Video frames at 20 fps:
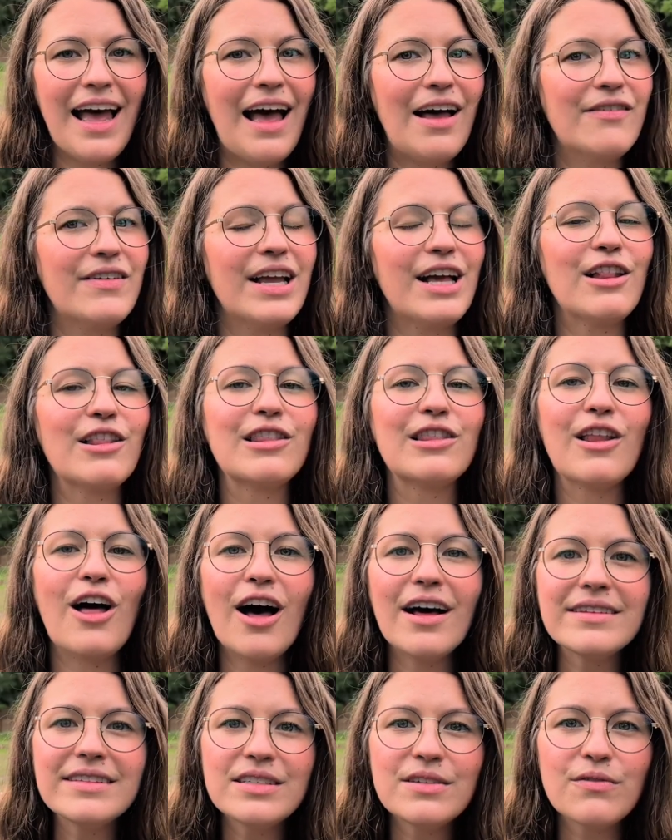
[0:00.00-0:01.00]
having
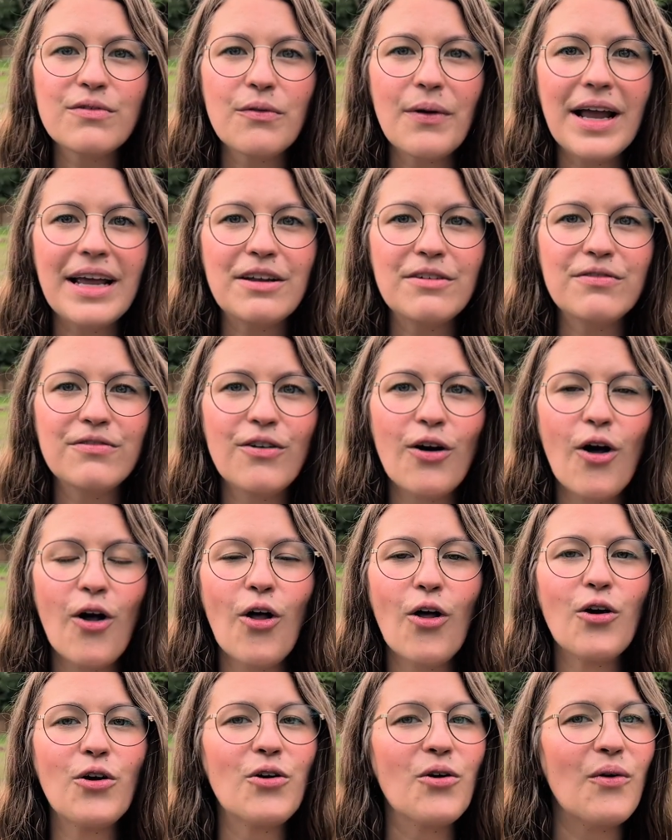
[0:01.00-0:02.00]
lots of
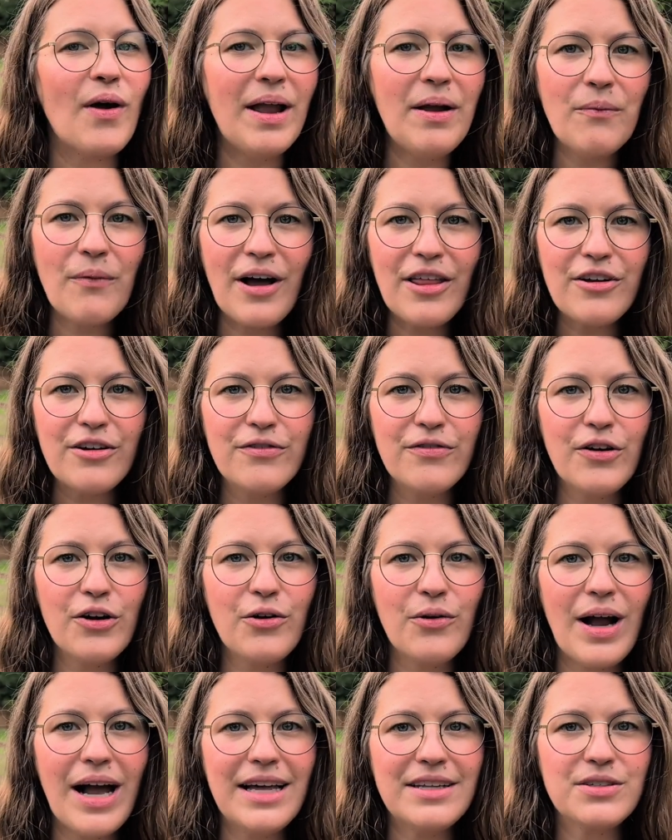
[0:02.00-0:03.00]
rainfall, great weather for
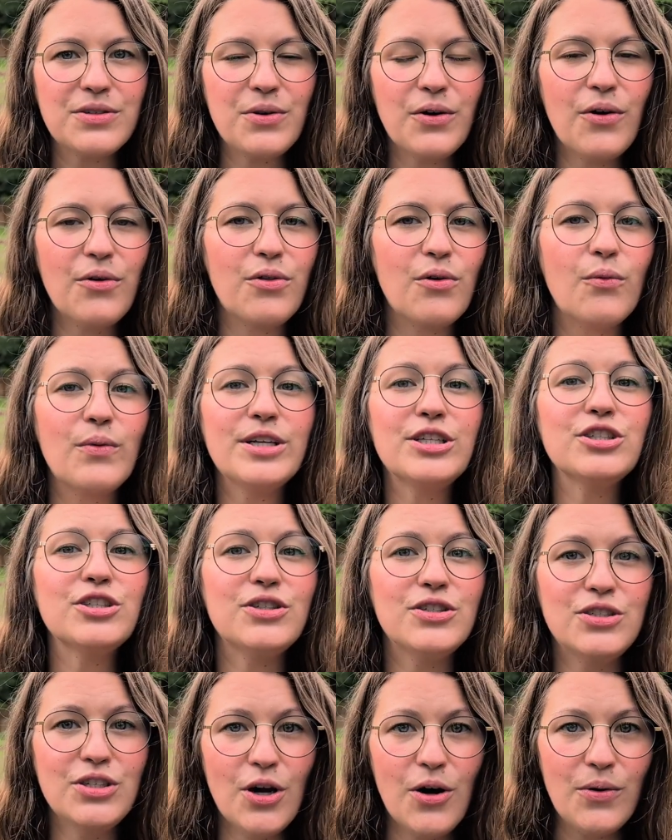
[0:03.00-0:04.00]
grass growth. We
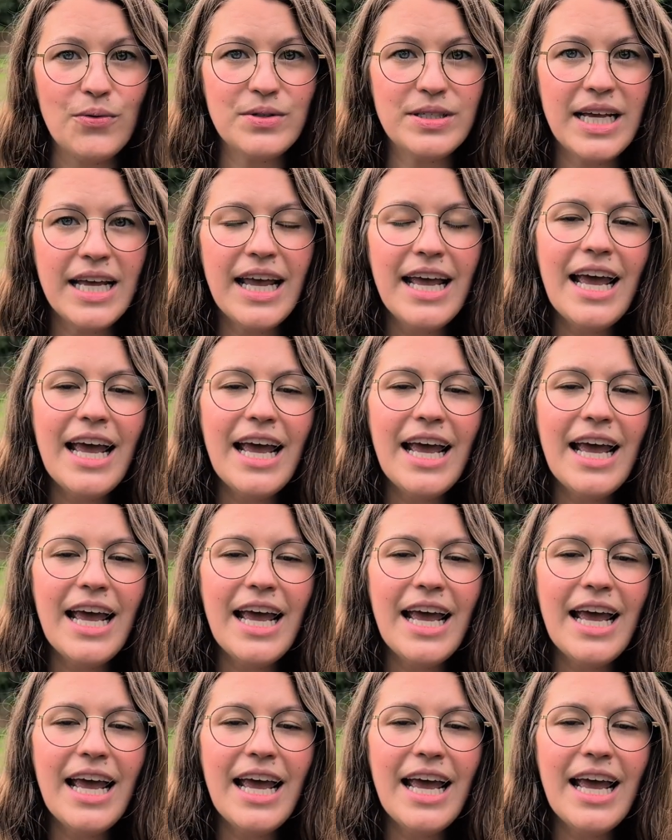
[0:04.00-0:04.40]
just don't.